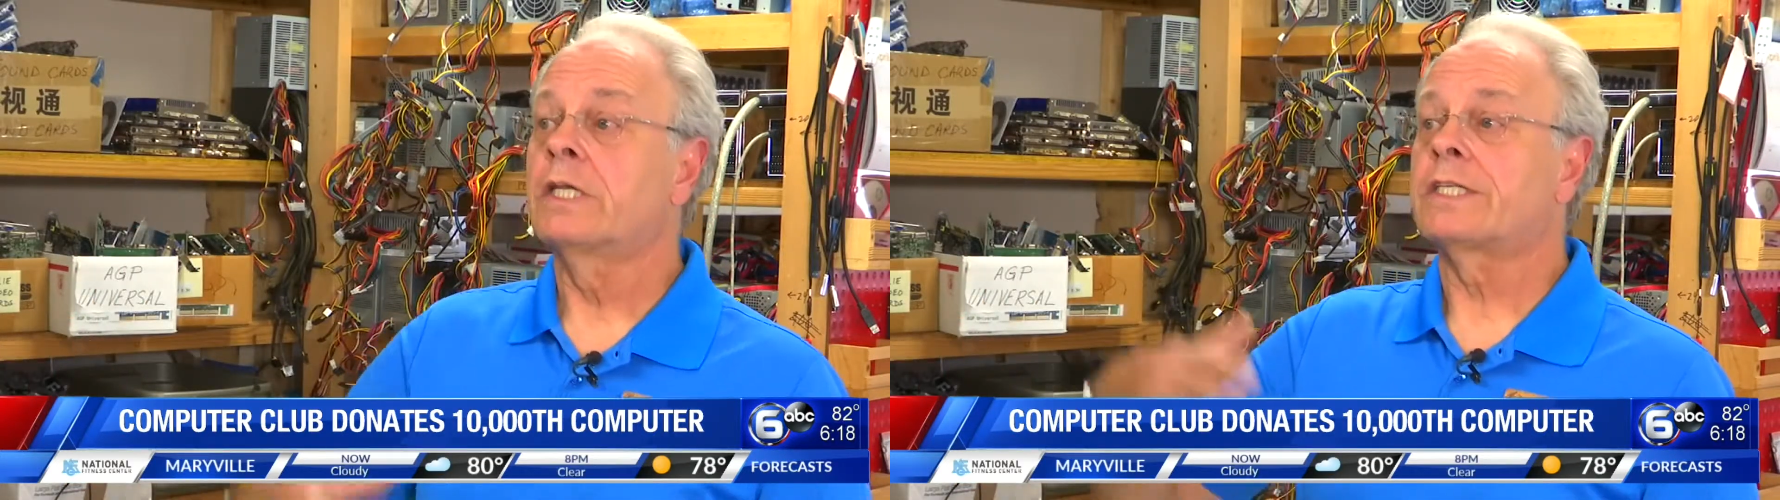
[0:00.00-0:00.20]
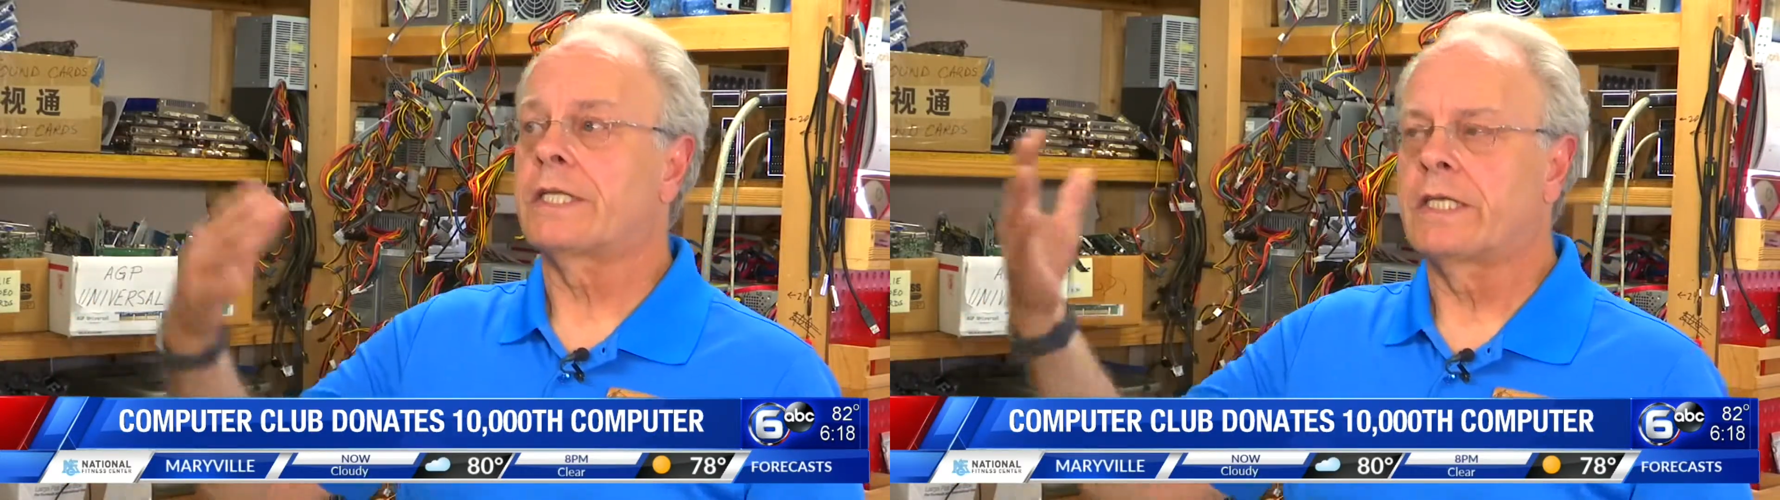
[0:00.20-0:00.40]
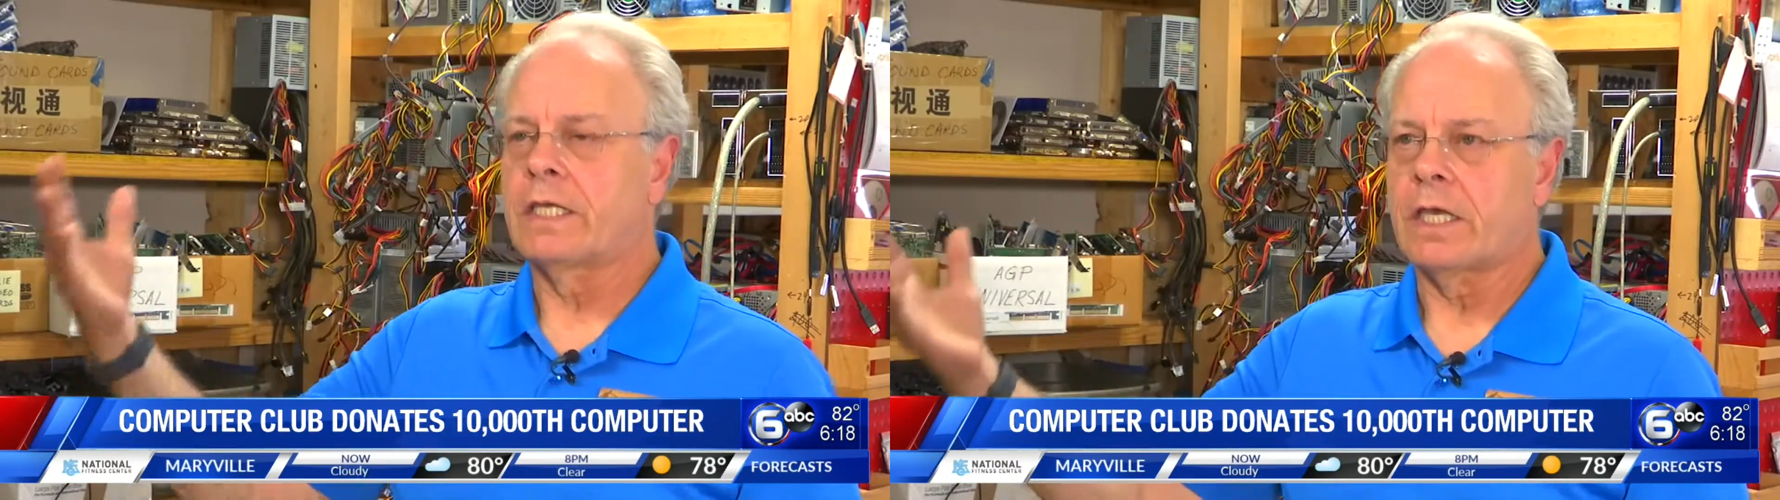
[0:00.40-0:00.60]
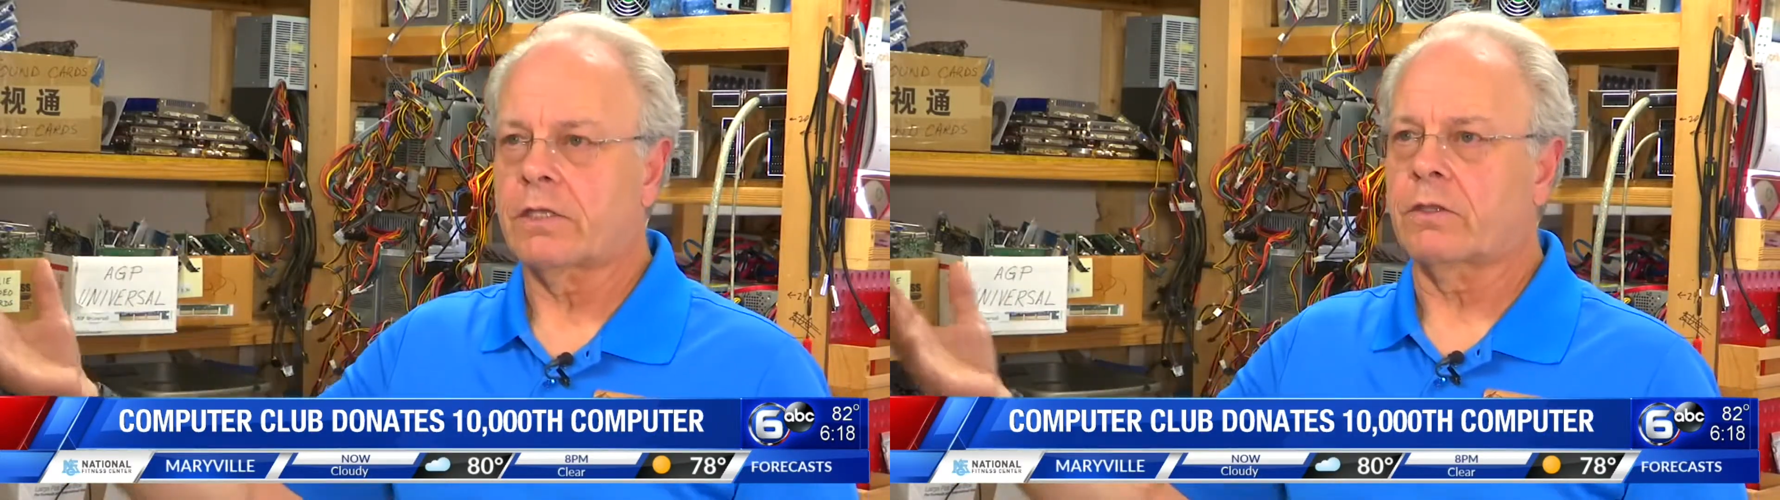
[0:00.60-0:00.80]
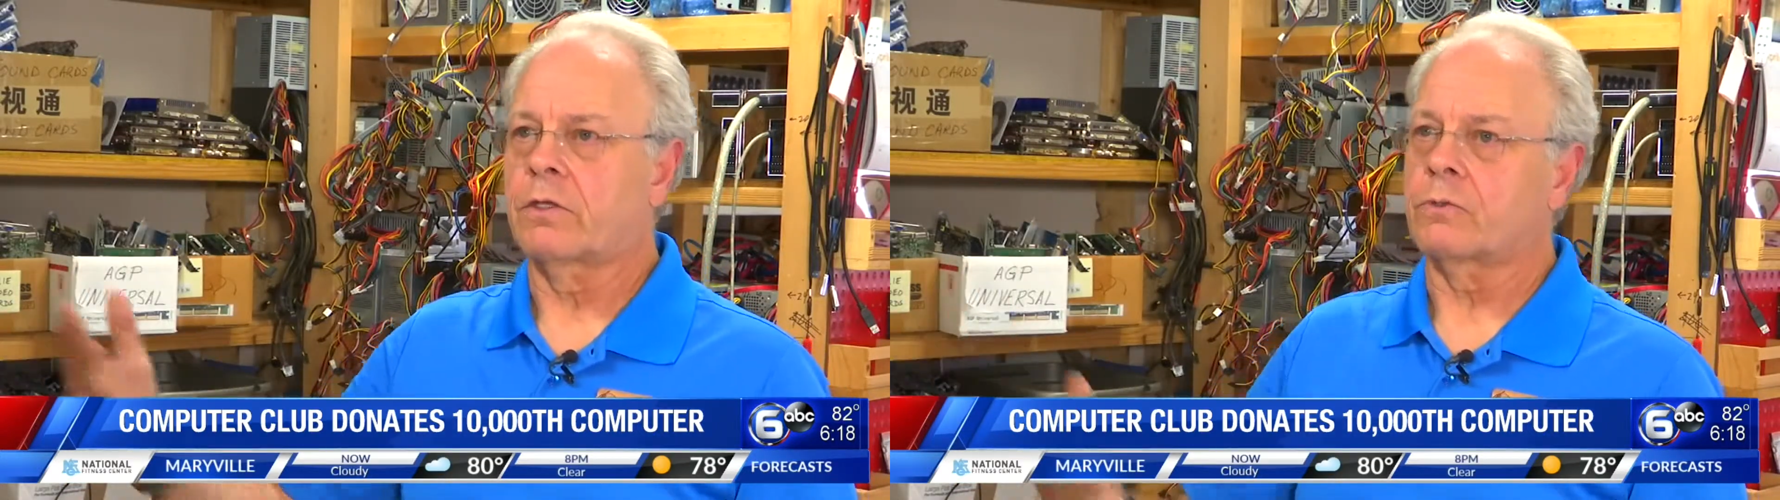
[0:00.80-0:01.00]
to
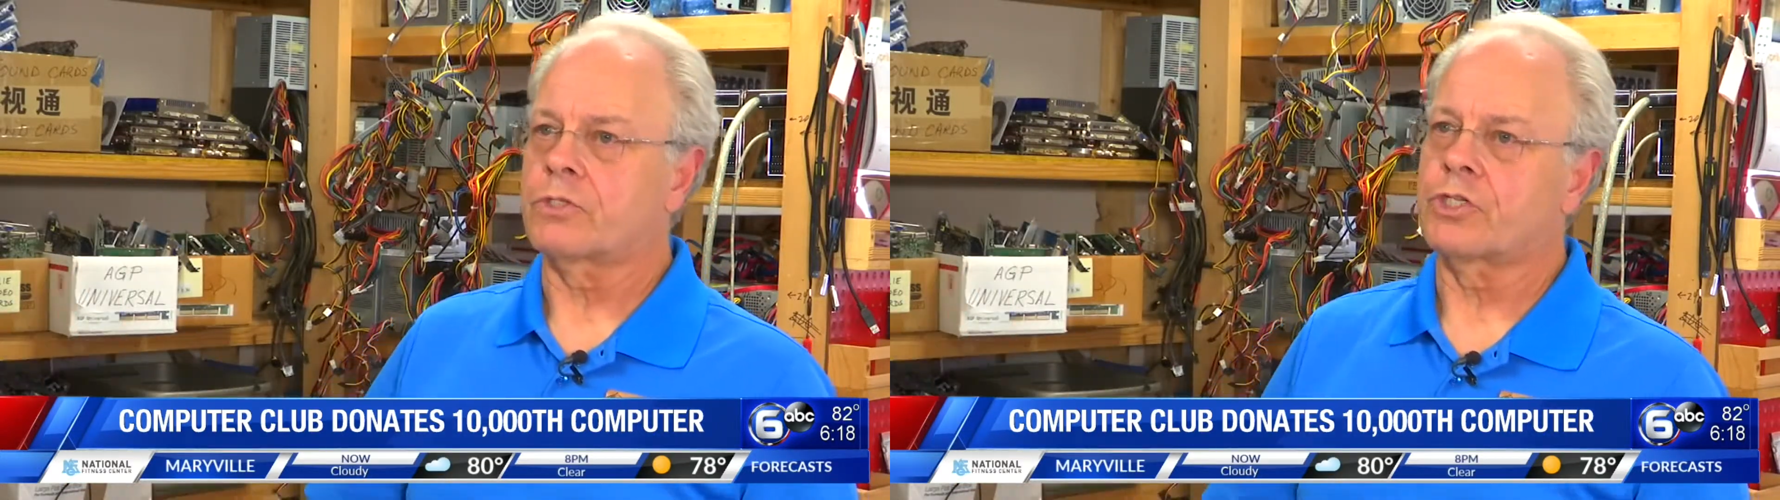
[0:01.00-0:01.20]
get those